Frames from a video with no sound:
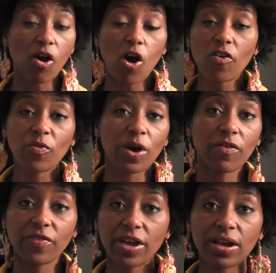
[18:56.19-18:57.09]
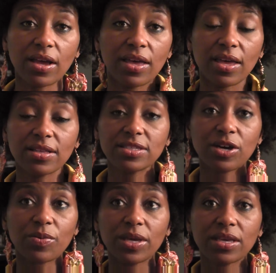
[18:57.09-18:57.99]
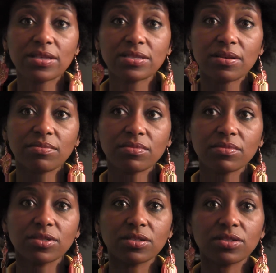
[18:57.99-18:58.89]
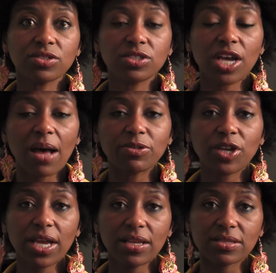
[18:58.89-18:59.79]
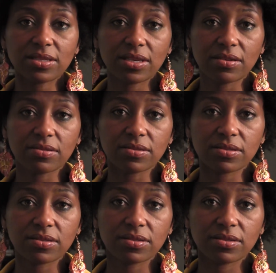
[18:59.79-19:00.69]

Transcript: off welfare, until we get some job training skills.